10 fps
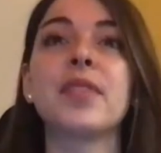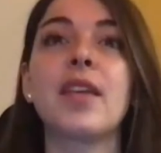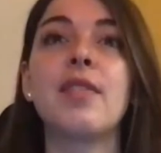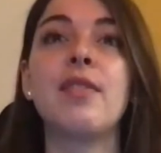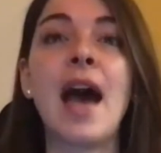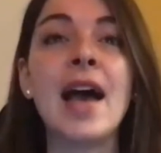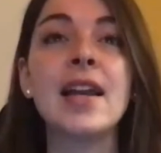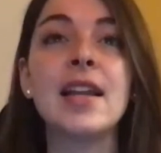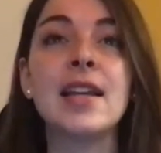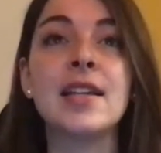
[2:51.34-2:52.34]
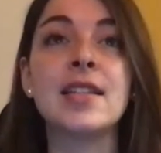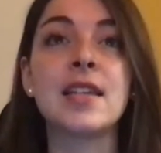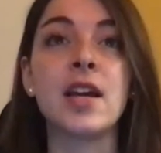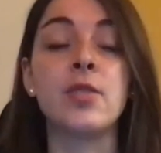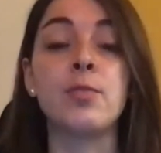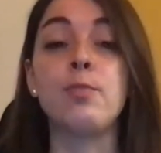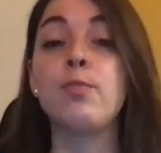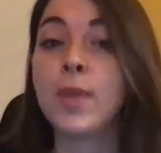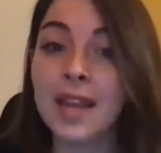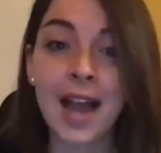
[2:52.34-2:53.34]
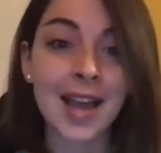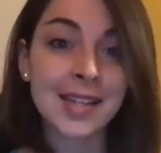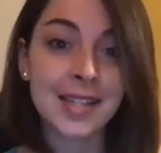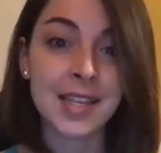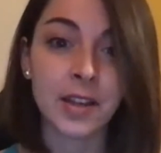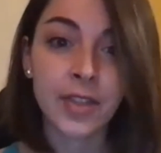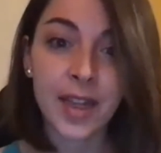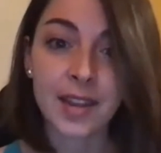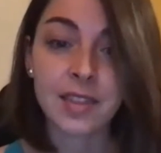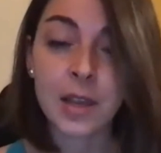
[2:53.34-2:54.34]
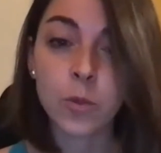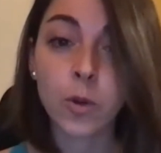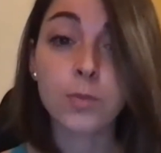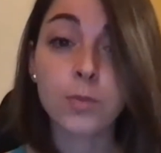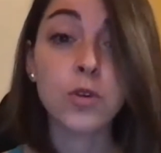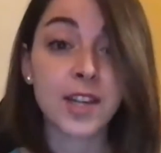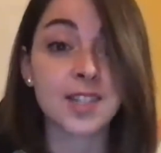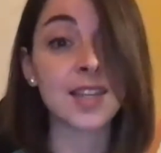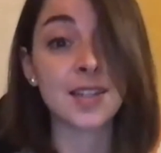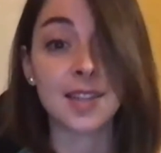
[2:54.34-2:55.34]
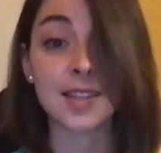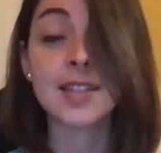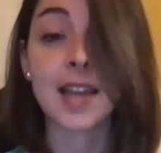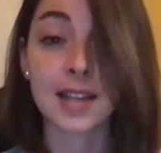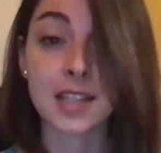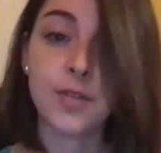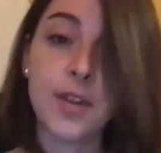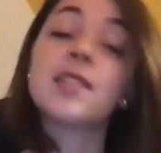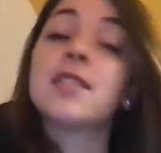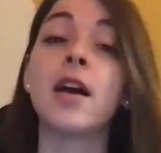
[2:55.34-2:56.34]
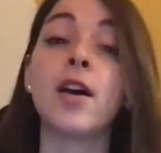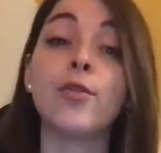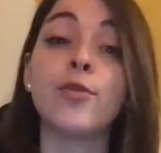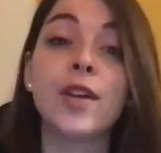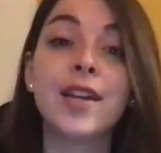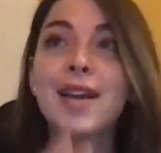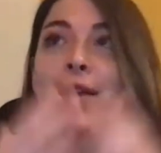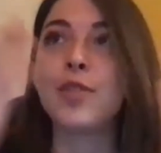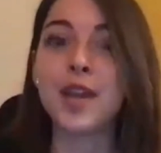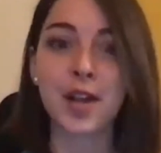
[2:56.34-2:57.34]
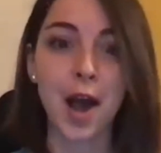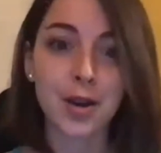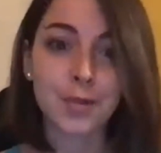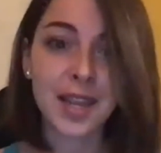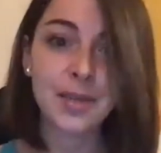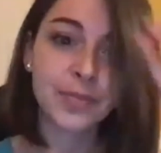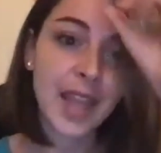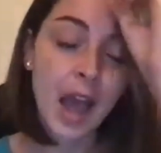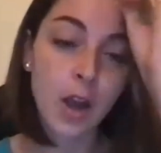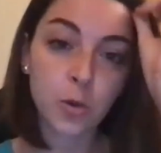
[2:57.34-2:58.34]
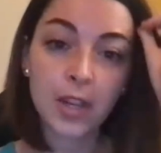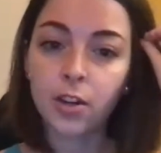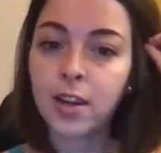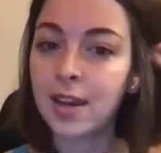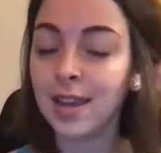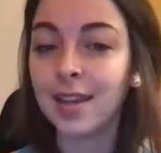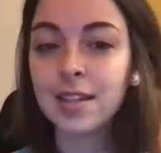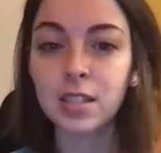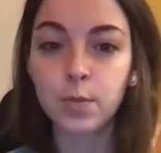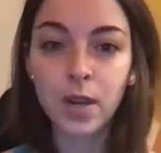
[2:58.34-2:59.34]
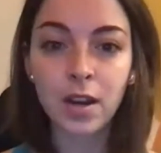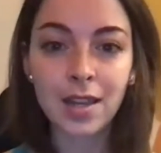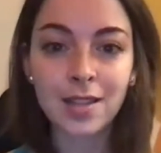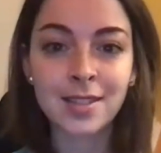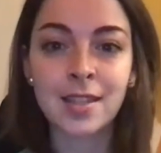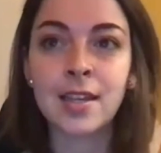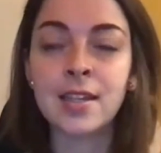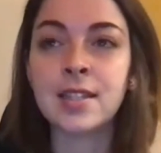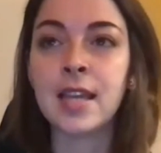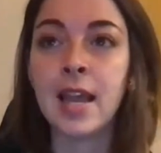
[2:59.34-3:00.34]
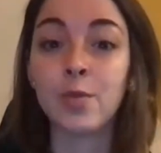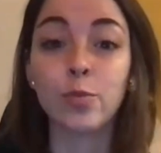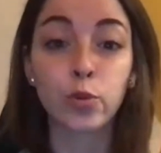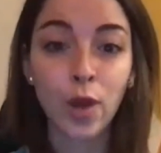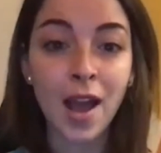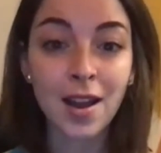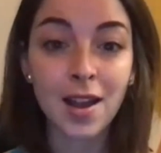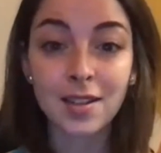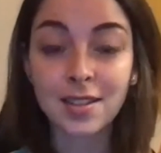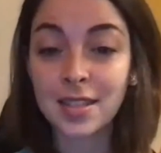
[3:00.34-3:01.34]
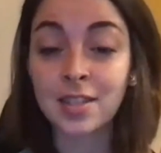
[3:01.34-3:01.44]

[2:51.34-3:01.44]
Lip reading: that is a big ideal that I think will move us into this next phase of the economy. How are we creating experiences and products and